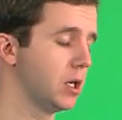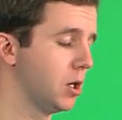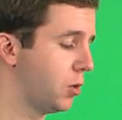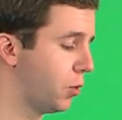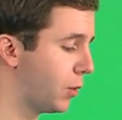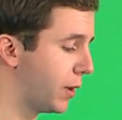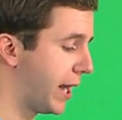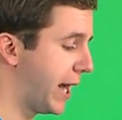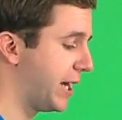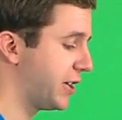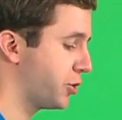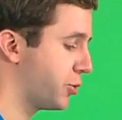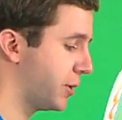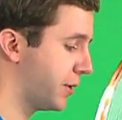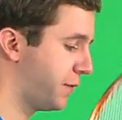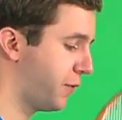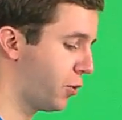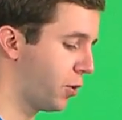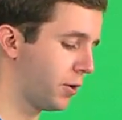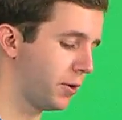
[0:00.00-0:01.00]
When I swing
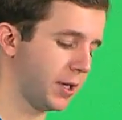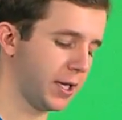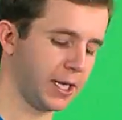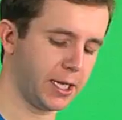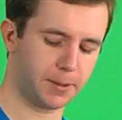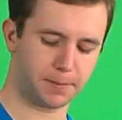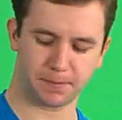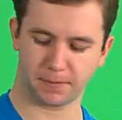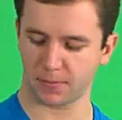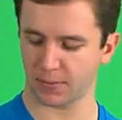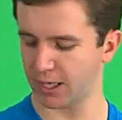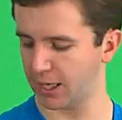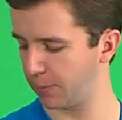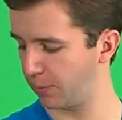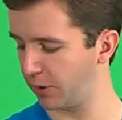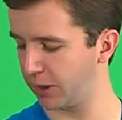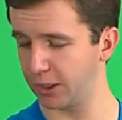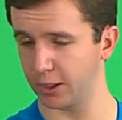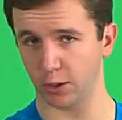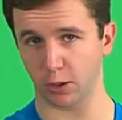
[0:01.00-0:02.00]
forward and hit, I
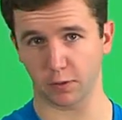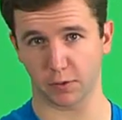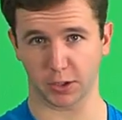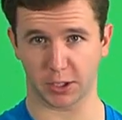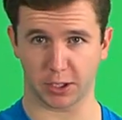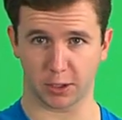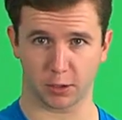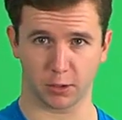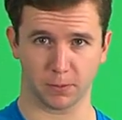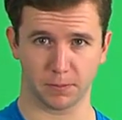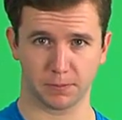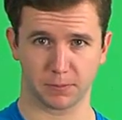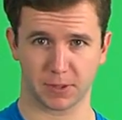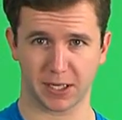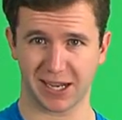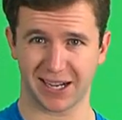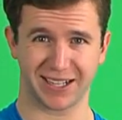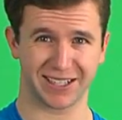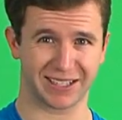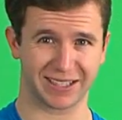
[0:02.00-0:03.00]
bring it over here,
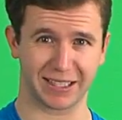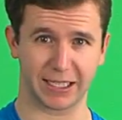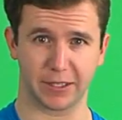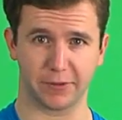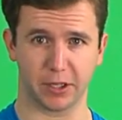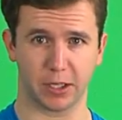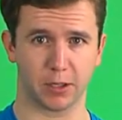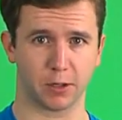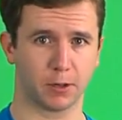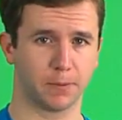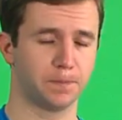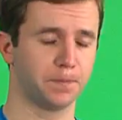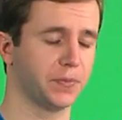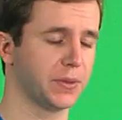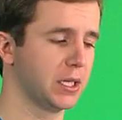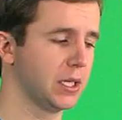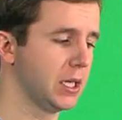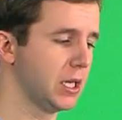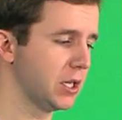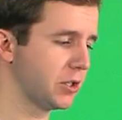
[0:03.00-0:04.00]
kind of just leave it here.
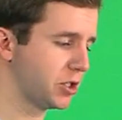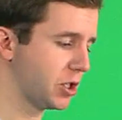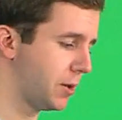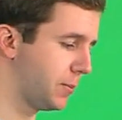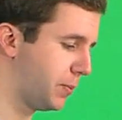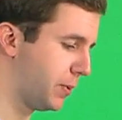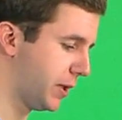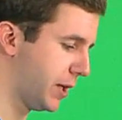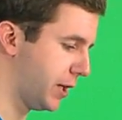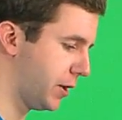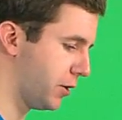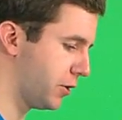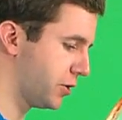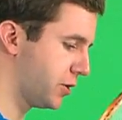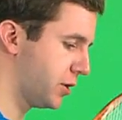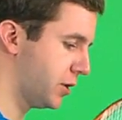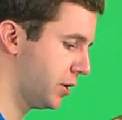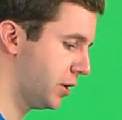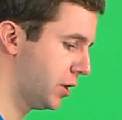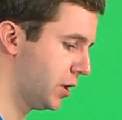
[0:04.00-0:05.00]
Some
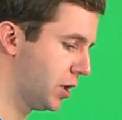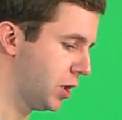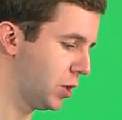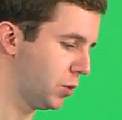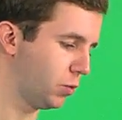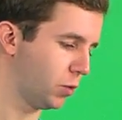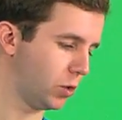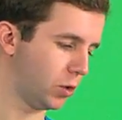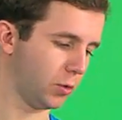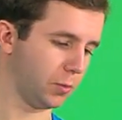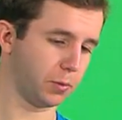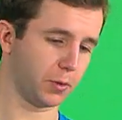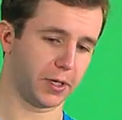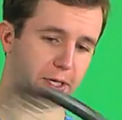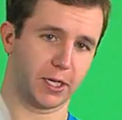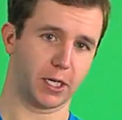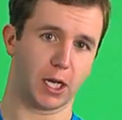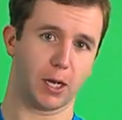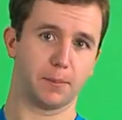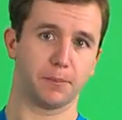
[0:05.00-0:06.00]
players will bring
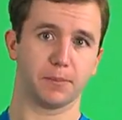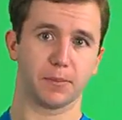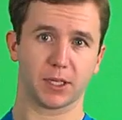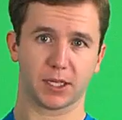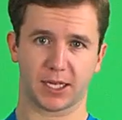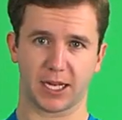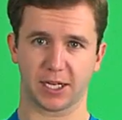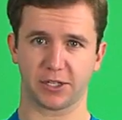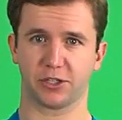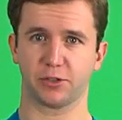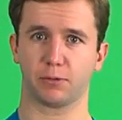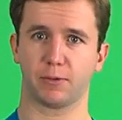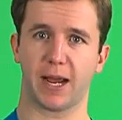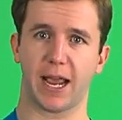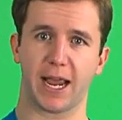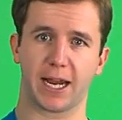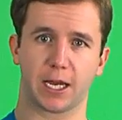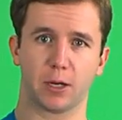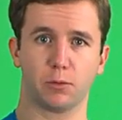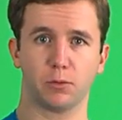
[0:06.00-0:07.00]
it up and catch the
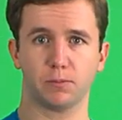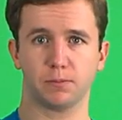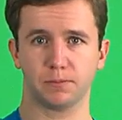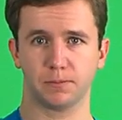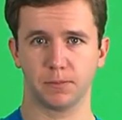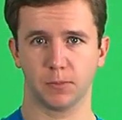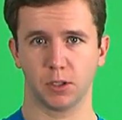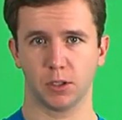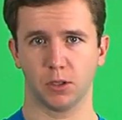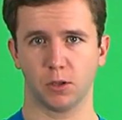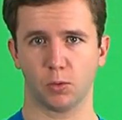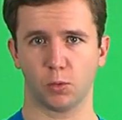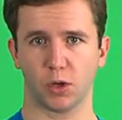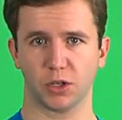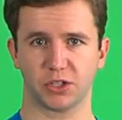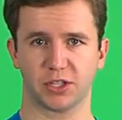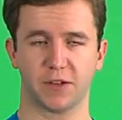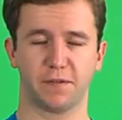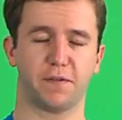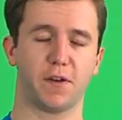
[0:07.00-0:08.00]
racket
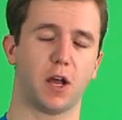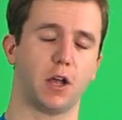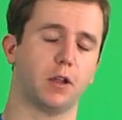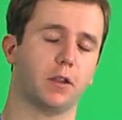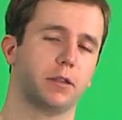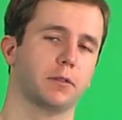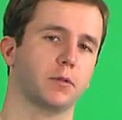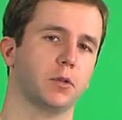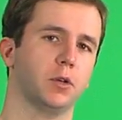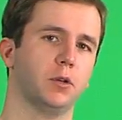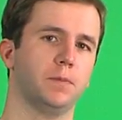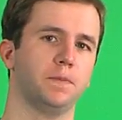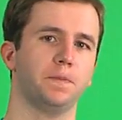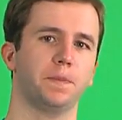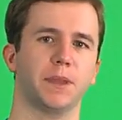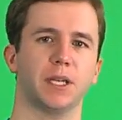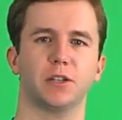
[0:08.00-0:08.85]
once they follow through.